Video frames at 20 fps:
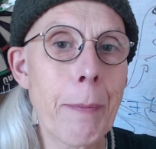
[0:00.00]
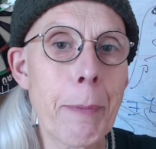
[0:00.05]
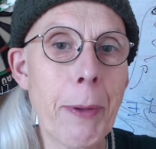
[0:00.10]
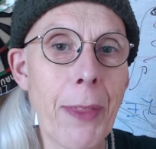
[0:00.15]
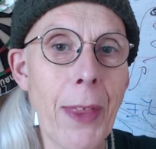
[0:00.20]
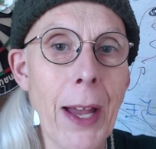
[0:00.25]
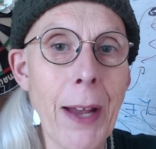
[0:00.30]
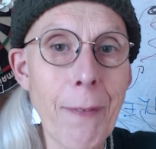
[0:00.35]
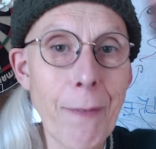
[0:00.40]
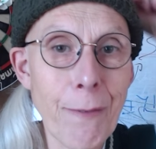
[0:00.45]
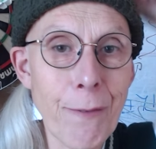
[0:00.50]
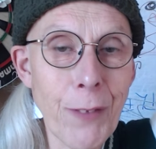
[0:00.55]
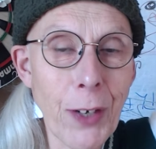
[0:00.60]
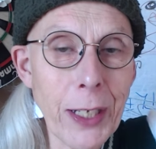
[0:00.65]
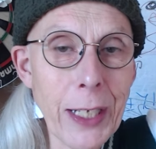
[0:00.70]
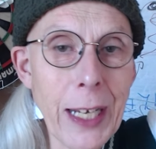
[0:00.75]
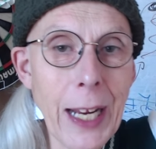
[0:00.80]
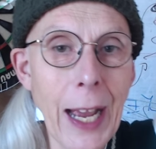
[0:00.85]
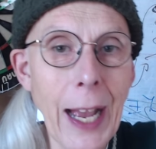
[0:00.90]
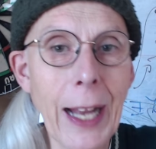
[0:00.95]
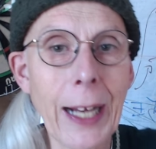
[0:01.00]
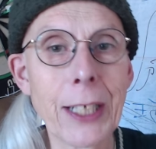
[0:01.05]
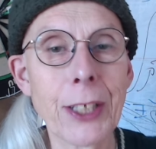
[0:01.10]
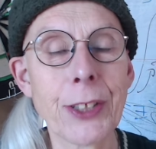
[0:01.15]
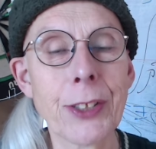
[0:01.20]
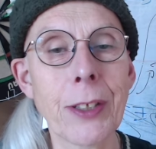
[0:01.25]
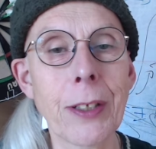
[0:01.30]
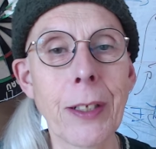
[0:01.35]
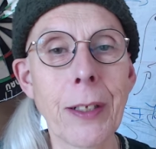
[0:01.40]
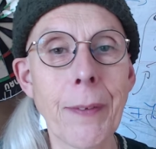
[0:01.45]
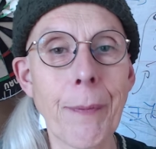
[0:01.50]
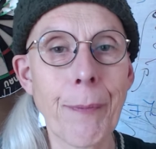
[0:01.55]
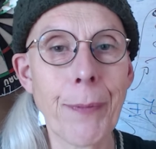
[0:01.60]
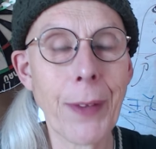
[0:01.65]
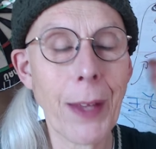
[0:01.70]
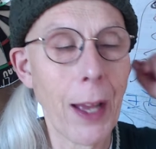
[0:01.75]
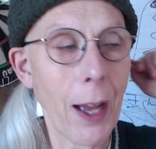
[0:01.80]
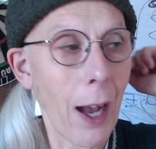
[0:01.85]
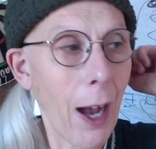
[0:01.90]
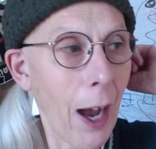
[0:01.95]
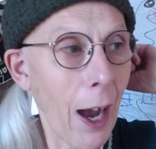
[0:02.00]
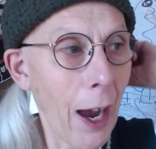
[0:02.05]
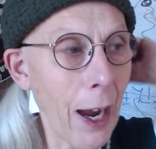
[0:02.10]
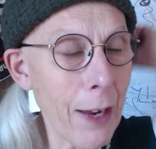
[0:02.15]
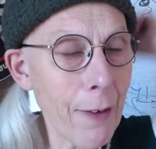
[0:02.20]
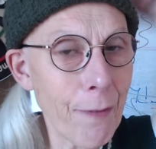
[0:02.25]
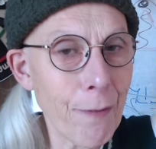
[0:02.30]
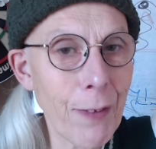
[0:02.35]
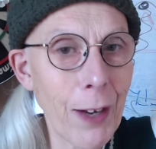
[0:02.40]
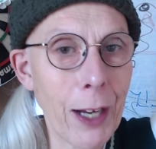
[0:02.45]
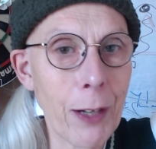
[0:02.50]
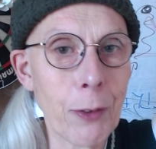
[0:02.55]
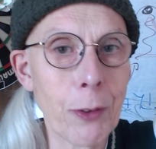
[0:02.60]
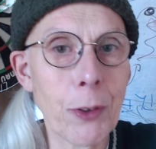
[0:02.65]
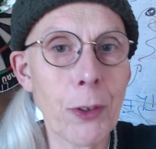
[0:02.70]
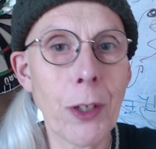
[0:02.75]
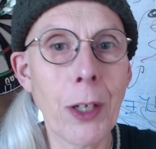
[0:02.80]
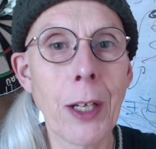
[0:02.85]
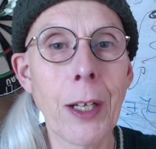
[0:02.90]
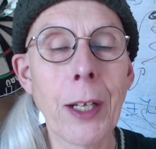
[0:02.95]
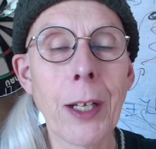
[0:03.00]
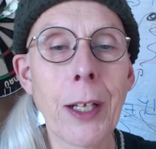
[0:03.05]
But that funny action I found